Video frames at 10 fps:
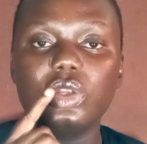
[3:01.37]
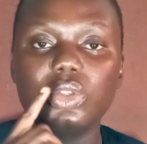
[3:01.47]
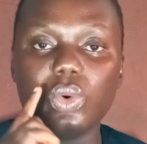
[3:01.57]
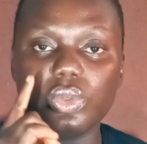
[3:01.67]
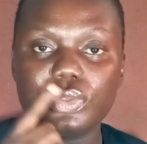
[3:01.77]
your
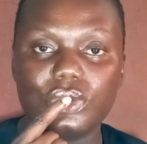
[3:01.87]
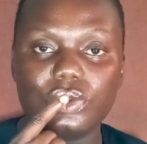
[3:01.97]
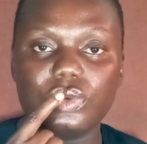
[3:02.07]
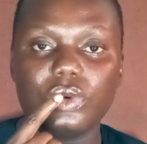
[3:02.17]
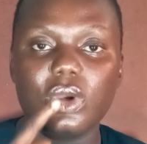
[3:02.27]
nose
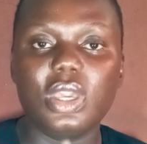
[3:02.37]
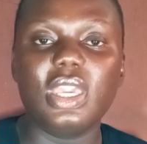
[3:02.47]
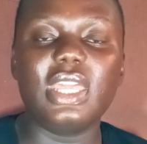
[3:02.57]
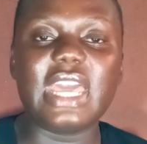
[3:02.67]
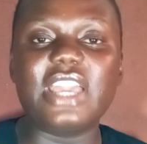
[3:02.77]
too.
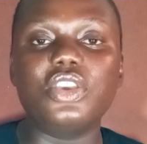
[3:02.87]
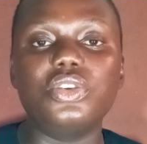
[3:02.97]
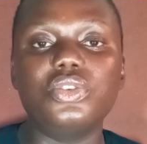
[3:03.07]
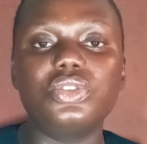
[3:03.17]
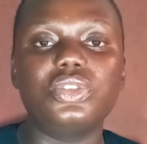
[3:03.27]
Either you
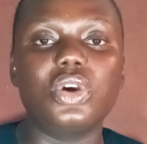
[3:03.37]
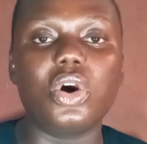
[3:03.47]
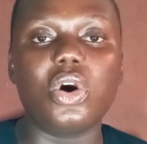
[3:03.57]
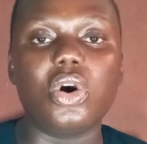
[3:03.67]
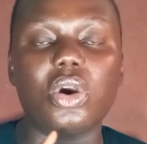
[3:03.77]
use
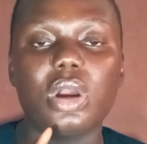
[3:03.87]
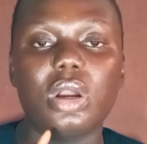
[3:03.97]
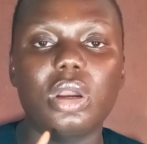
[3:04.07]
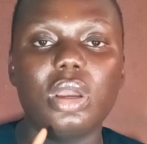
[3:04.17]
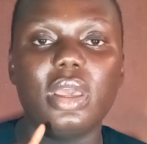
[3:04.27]
your
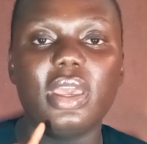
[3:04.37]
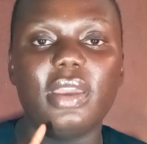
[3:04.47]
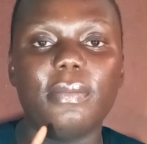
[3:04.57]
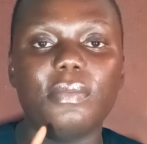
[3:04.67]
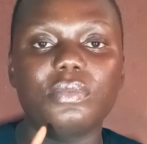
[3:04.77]

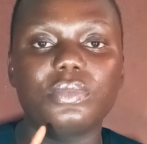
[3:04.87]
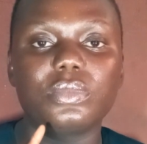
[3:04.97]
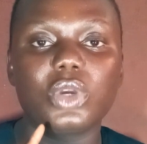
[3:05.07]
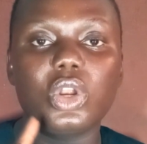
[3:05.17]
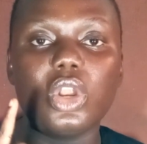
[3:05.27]

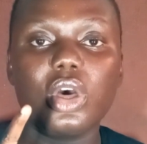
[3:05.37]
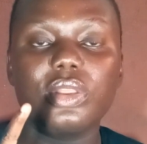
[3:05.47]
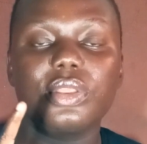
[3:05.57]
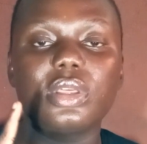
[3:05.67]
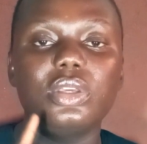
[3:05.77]

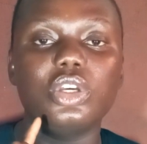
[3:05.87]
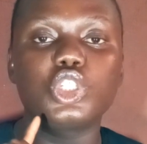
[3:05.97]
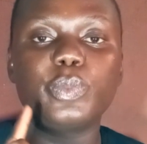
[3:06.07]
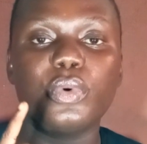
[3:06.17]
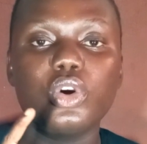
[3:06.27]
cloth, your
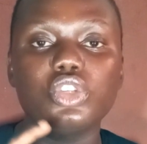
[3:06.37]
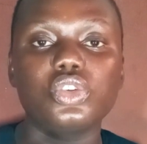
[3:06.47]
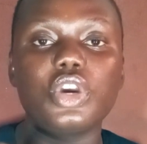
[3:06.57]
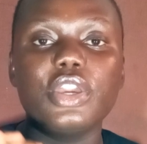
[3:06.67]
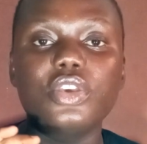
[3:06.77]

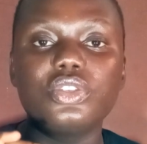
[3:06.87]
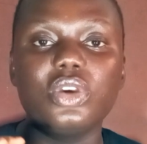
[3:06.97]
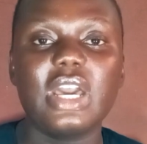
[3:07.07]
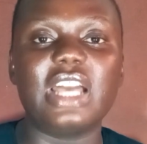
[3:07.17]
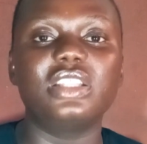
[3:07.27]
sponge, or you use
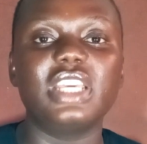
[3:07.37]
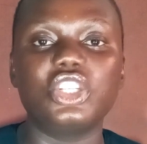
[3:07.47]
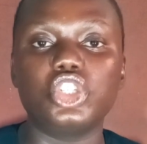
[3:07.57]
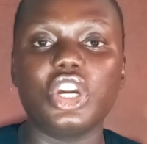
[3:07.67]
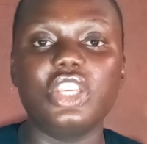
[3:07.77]
your hand.
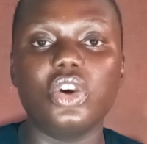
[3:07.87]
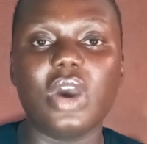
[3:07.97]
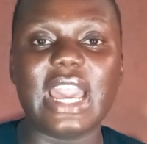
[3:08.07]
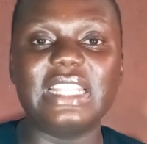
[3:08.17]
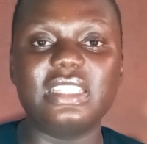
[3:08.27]
Ensure
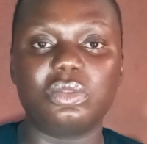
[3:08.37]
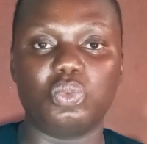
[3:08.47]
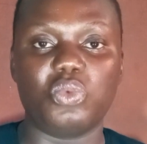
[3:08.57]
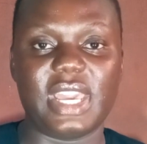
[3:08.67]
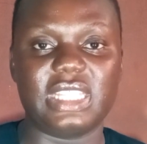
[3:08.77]
your hand is
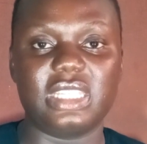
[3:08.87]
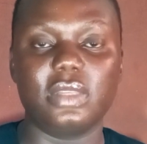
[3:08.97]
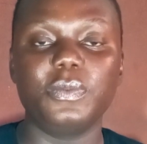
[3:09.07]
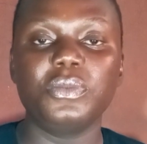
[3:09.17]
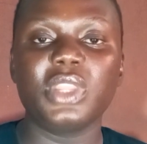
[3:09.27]
wet
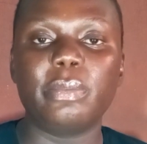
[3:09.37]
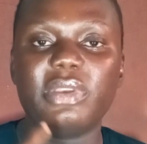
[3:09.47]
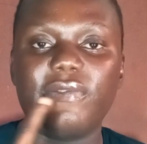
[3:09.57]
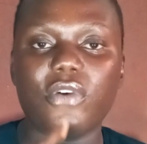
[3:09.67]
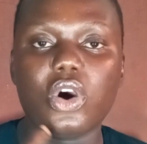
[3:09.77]

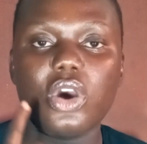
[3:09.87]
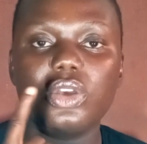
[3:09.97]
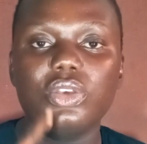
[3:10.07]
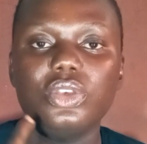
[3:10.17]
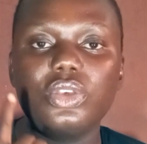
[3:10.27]

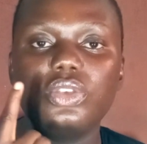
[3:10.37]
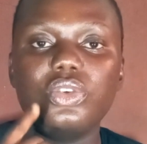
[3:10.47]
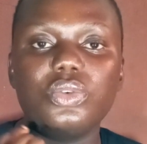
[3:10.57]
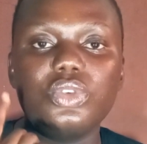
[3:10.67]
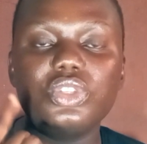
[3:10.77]
before
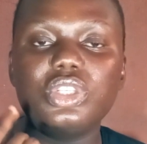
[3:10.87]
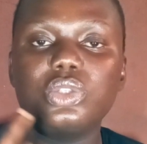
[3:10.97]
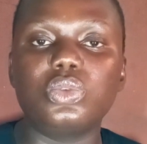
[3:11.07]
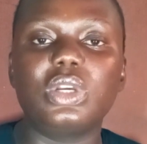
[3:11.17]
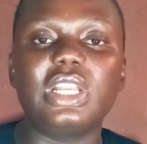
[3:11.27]
you use
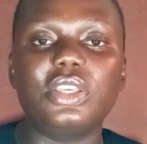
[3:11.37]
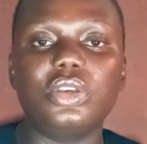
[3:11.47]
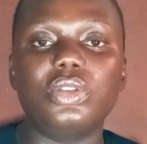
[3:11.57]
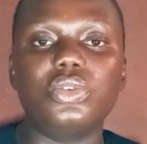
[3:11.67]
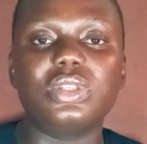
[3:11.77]
it to clean
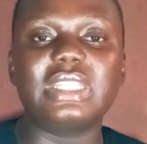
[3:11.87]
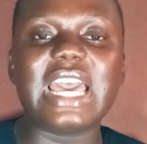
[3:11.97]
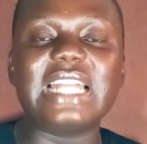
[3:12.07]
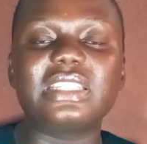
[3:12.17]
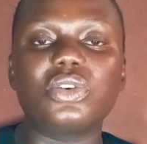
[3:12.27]
your nose.
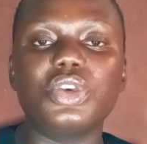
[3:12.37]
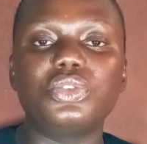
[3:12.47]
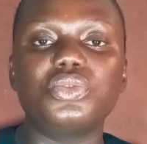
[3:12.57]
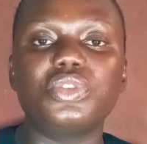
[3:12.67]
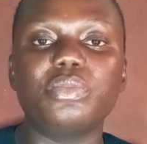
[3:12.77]
That's
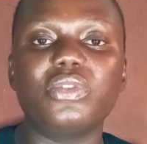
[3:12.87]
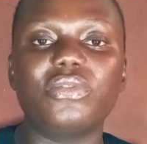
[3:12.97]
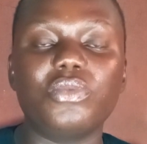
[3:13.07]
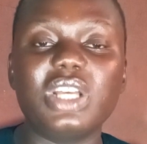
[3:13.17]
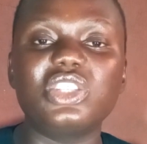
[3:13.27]
going to
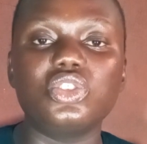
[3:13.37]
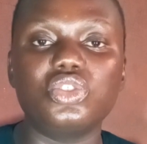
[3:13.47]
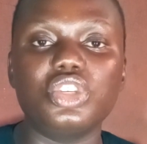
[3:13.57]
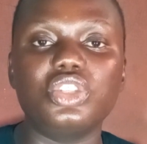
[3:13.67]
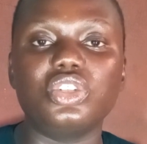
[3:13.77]
remove, once you
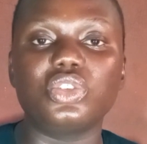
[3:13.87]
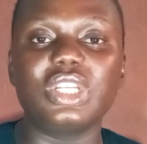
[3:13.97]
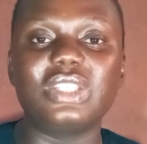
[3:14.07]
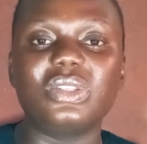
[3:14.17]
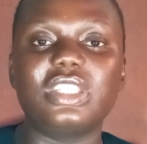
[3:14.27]
do it, you're
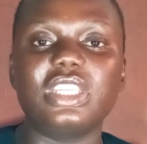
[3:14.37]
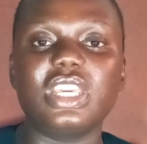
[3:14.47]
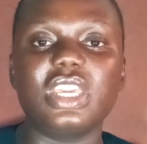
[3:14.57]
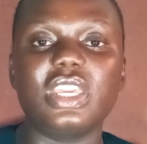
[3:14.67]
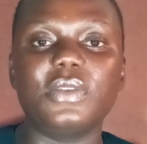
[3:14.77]
going to
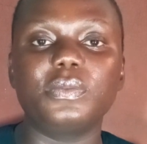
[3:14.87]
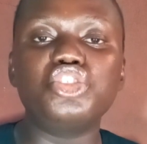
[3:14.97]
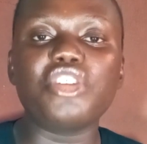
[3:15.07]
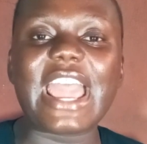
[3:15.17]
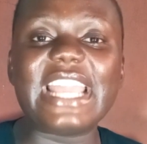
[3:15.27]
see
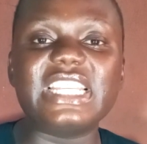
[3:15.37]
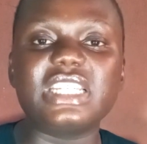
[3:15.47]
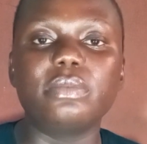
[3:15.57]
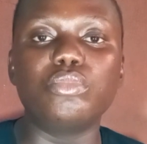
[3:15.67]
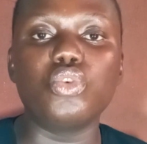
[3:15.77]
dried
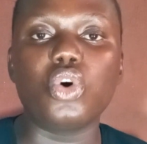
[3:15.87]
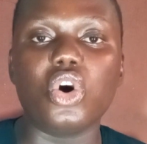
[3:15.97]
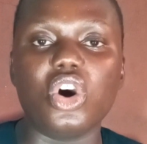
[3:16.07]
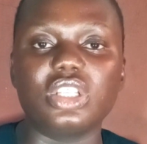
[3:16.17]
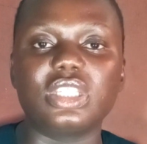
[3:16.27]

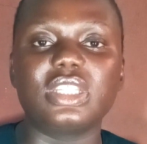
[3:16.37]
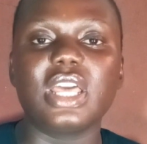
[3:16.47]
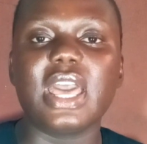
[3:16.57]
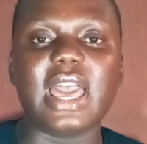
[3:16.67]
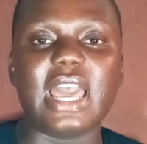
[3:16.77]
mucus
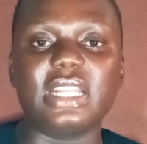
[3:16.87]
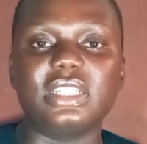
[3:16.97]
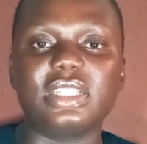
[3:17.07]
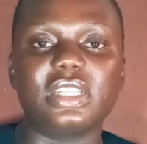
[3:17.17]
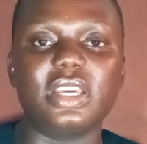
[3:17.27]

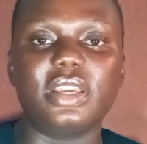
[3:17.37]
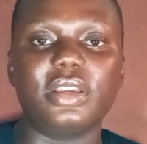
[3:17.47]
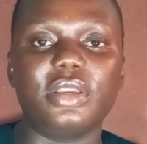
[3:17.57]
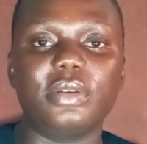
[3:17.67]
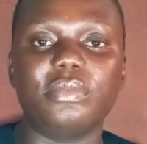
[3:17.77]
and
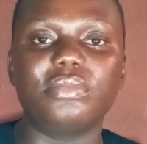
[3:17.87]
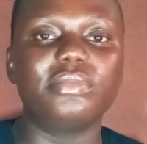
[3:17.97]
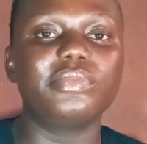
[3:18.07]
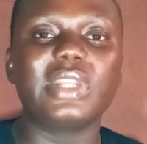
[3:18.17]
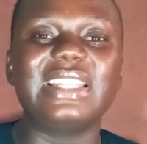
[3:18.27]

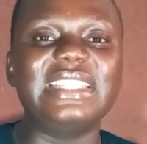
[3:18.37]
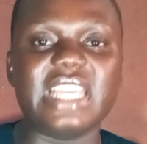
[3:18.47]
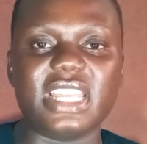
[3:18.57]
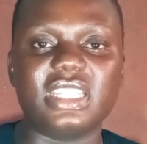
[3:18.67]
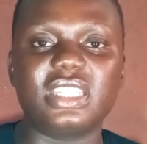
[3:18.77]

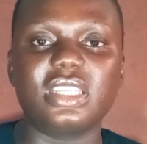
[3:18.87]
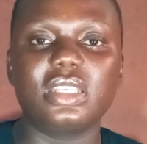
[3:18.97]
dirt.